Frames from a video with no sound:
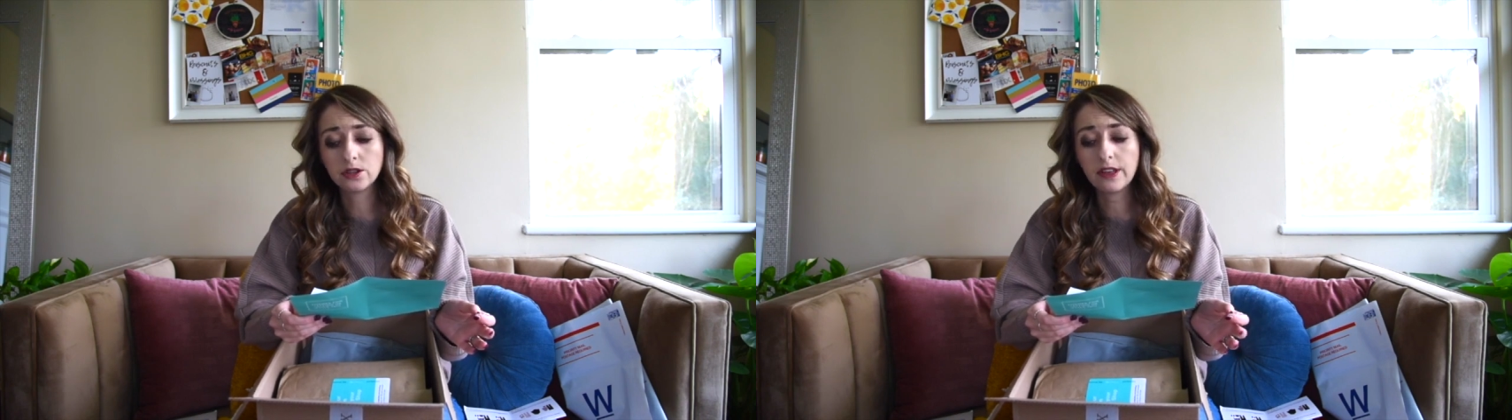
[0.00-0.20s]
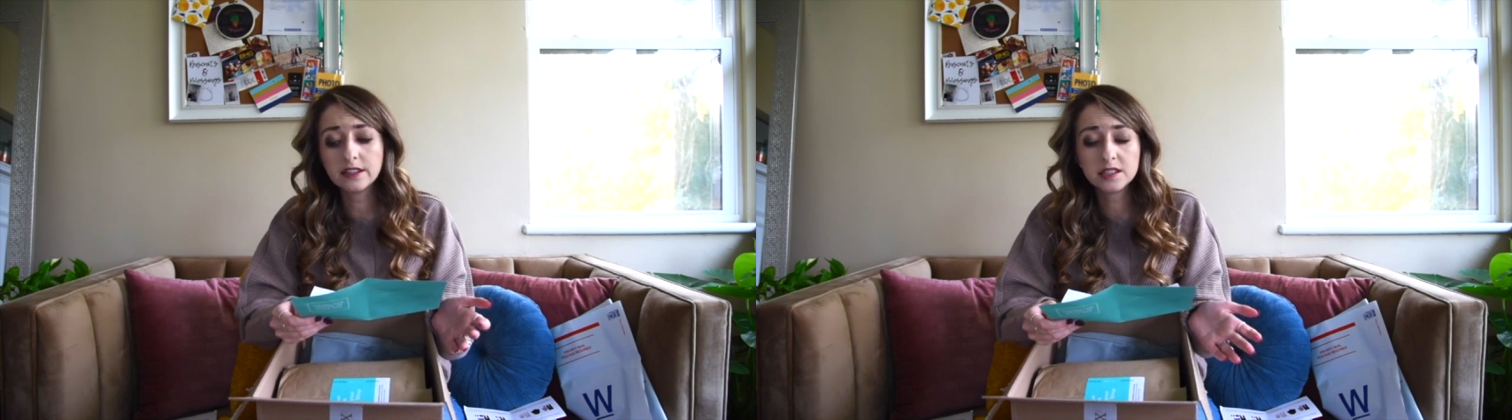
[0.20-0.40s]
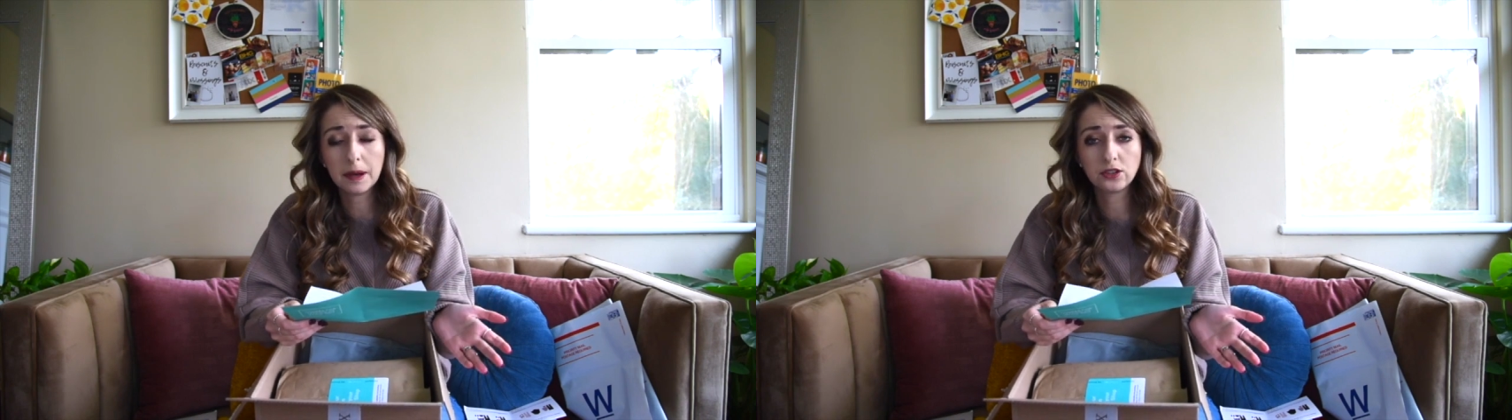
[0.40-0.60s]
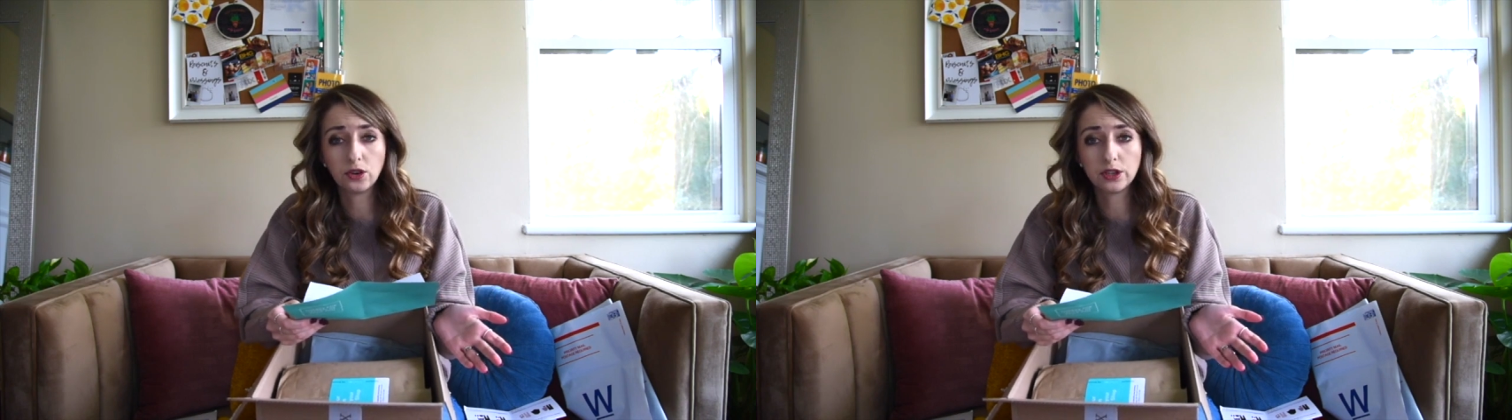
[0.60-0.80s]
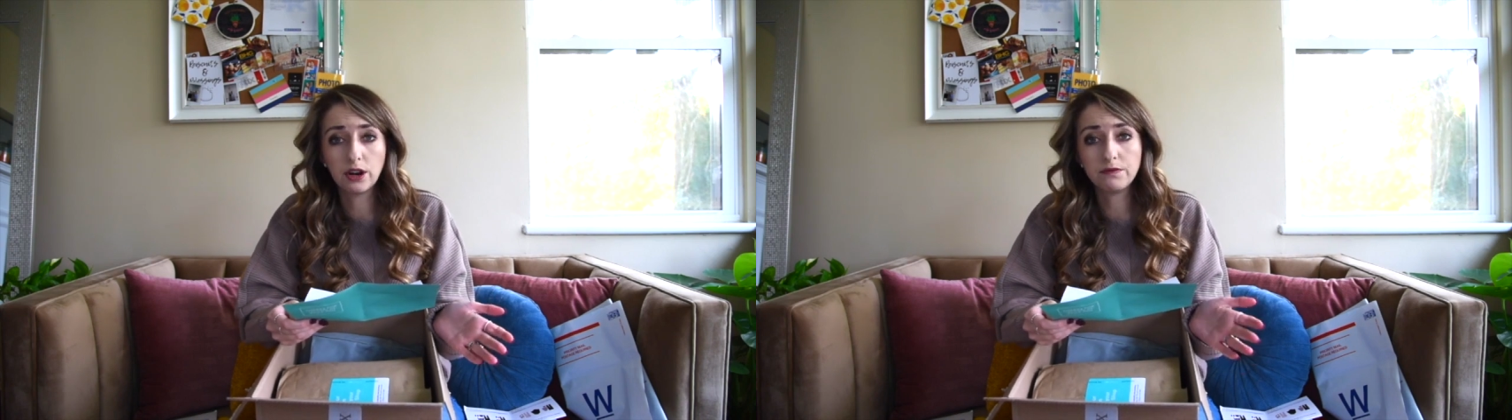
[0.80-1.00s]
So that's
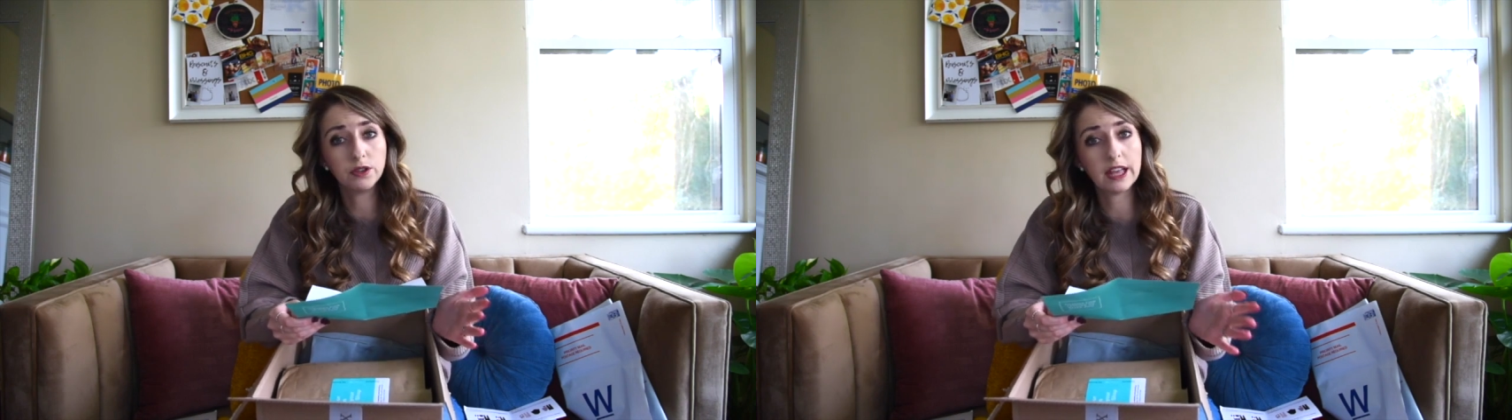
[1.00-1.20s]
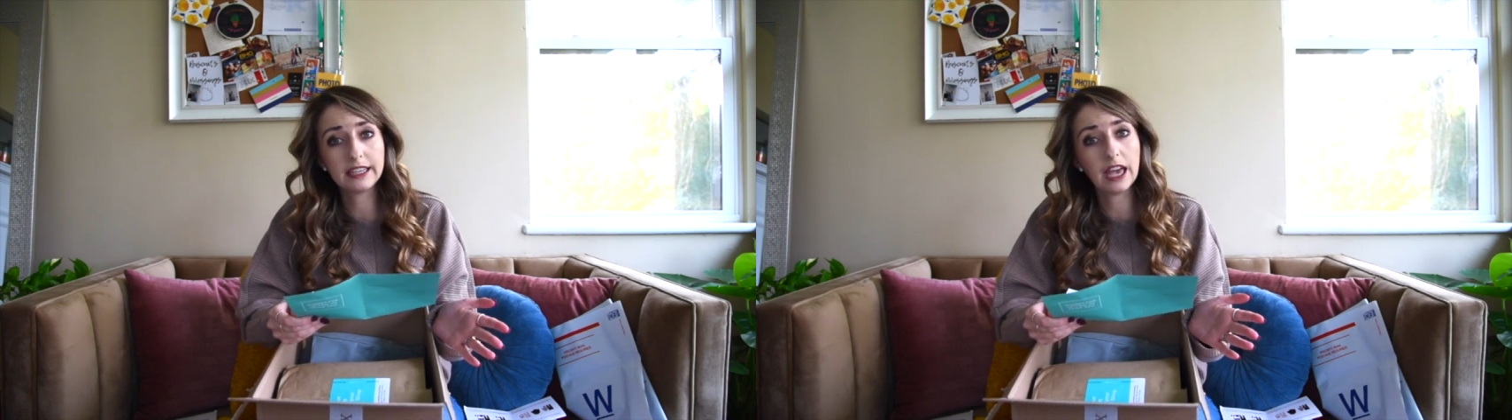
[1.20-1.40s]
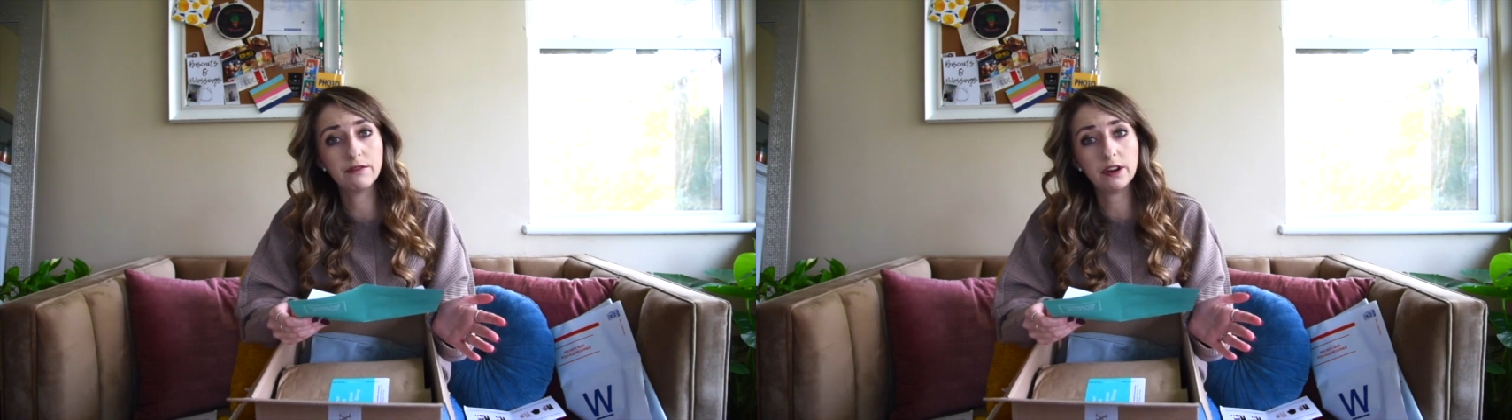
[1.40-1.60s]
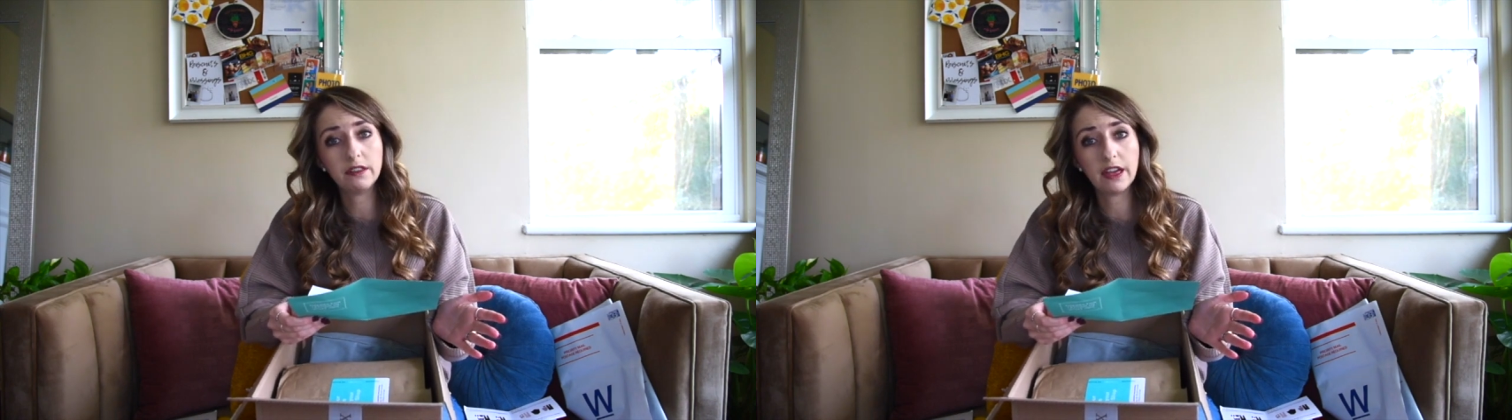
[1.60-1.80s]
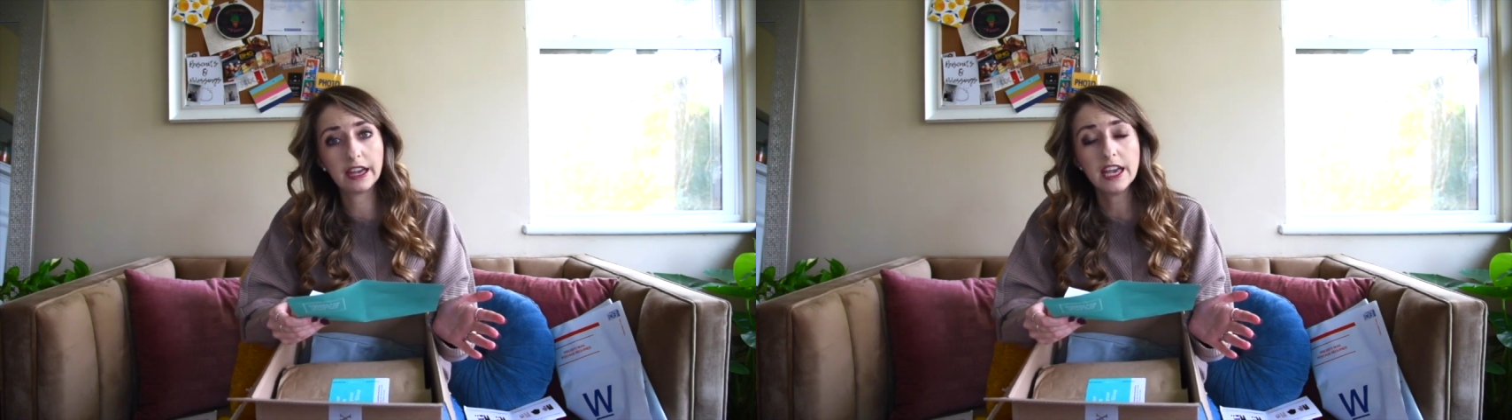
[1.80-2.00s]
special, you know, if you like
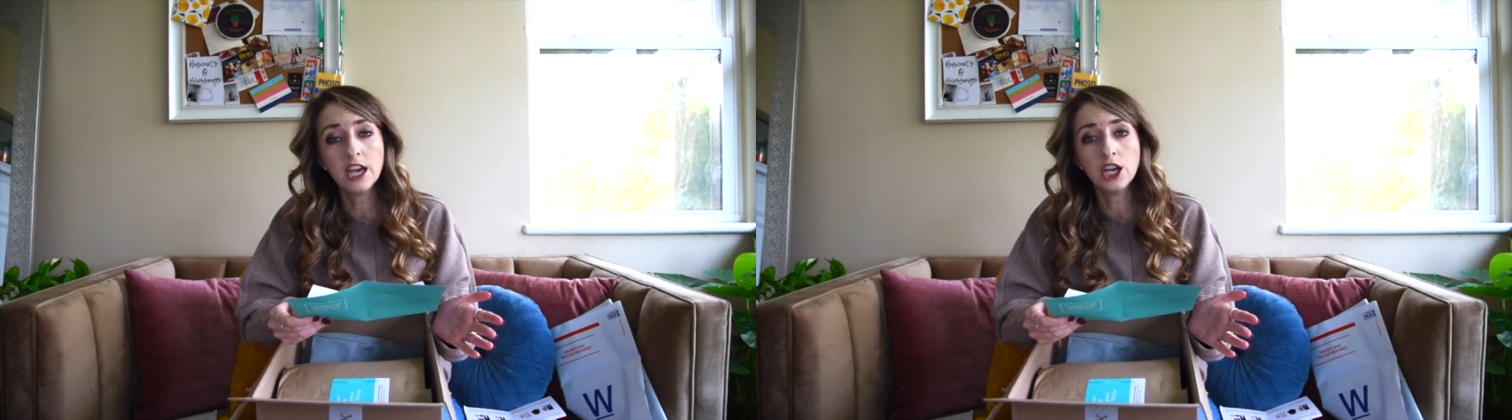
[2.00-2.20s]
everything.